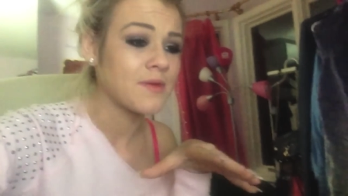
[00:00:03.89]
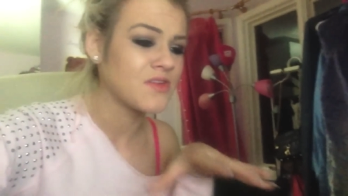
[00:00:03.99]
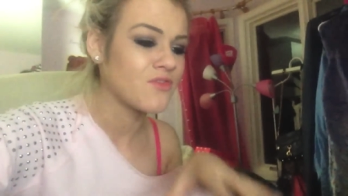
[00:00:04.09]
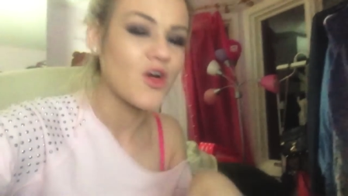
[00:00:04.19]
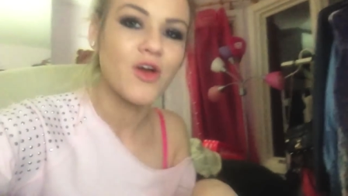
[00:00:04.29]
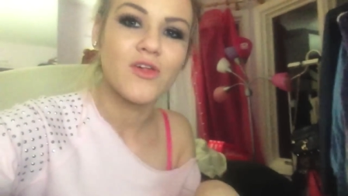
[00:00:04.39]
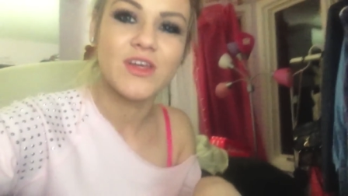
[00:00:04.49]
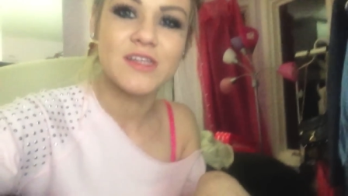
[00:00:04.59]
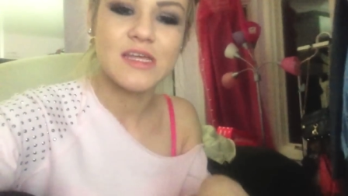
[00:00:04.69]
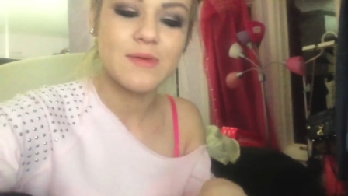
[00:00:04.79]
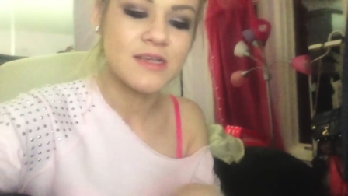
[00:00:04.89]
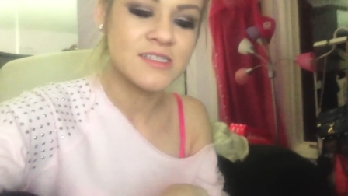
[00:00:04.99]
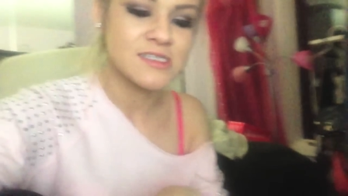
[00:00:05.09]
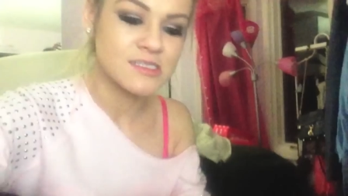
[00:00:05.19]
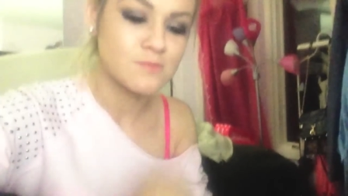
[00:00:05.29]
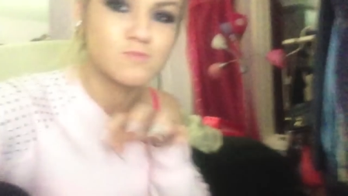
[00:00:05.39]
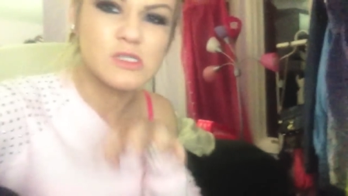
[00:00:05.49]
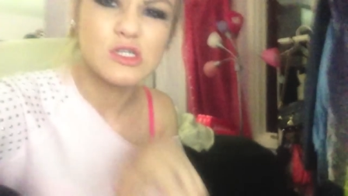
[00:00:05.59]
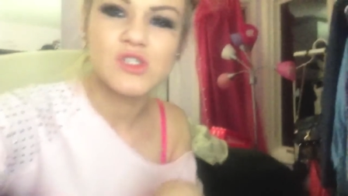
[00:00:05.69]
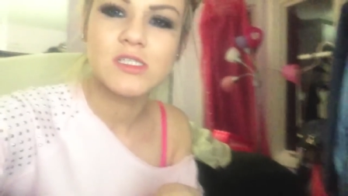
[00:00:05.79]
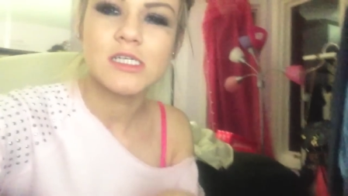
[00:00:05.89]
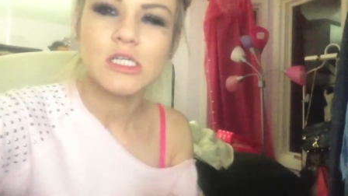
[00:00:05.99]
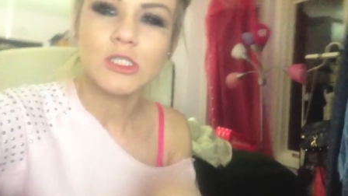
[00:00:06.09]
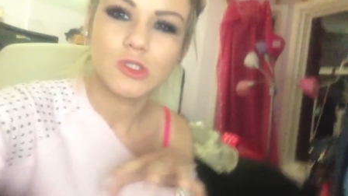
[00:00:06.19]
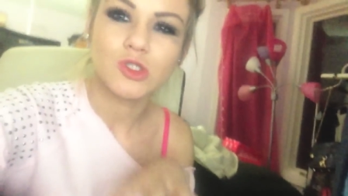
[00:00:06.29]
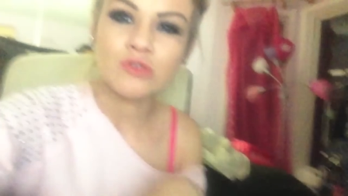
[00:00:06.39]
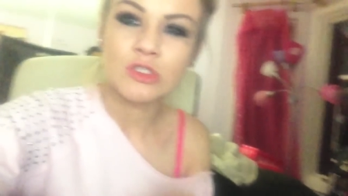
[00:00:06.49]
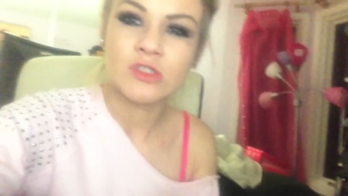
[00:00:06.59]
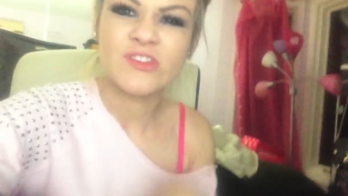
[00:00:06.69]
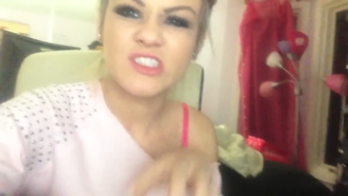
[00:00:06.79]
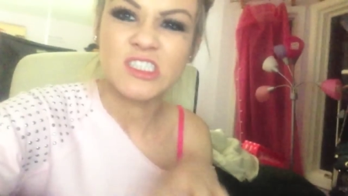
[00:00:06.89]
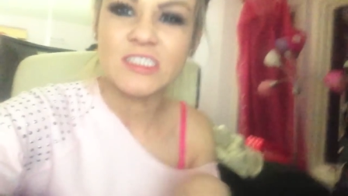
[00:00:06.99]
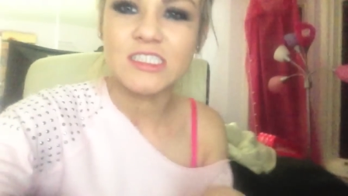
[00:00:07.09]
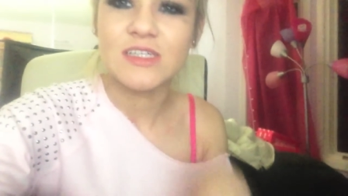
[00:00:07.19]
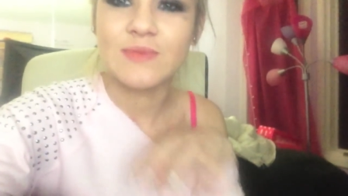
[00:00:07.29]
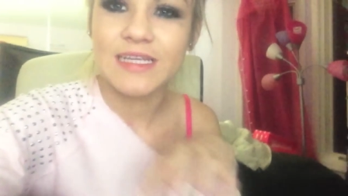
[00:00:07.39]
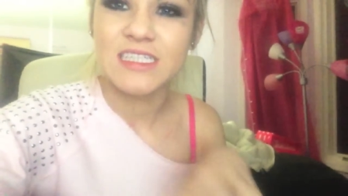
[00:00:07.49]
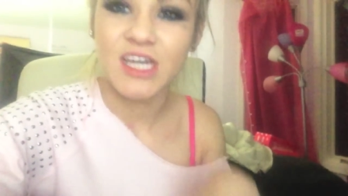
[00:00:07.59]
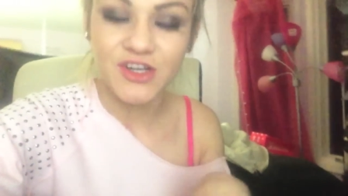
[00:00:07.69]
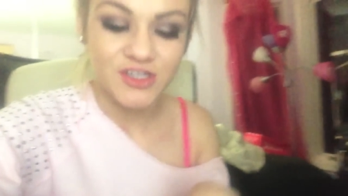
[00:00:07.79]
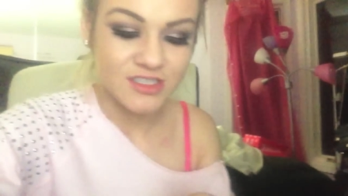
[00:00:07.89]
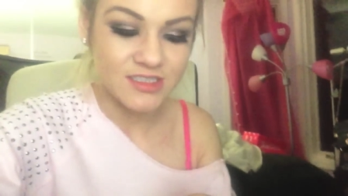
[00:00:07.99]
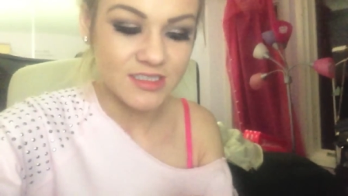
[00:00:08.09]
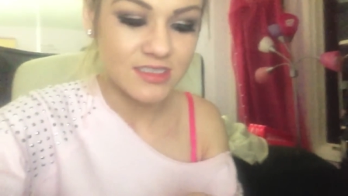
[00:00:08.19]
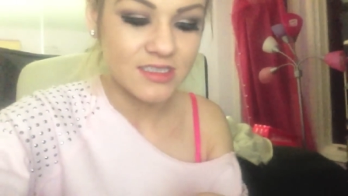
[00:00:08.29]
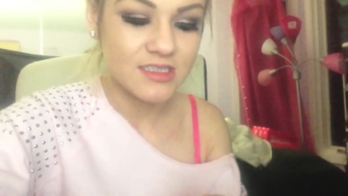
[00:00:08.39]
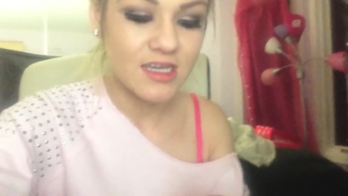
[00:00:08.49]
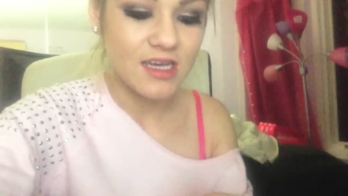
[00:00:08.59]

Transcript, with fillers: I didn't vlog all day today because I had the most stressful day of my entire existence.